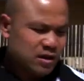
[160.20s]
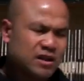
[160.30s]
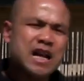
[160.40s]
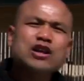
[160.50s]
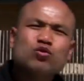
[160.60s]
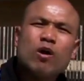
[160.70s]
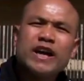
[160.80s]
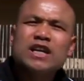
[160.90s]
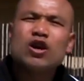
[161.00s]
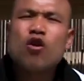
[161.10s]
That's why
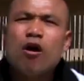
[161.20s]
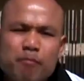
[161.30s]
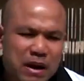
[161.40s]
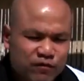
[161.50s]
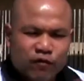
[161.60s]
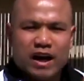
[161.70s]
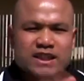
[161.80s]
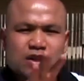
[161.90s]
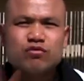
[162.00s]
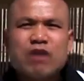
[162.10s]
in a combat
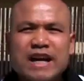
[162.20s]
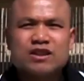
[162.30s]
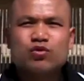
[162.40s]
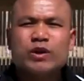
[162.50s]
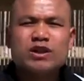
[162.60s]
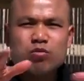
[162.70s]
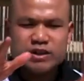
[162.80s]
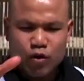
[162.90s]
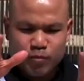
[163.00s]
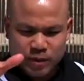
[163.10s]
fighting range, we don't
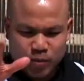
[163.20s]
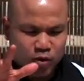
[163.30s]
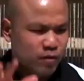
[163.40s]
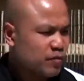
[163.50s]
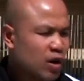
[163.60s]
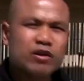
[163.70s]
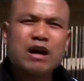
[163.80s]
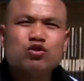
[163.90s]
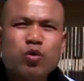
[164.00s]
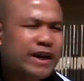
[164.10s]
tell people on our
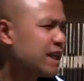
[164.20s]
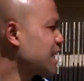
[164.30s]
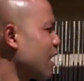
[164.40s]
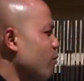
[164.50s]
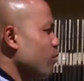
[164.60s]
training that,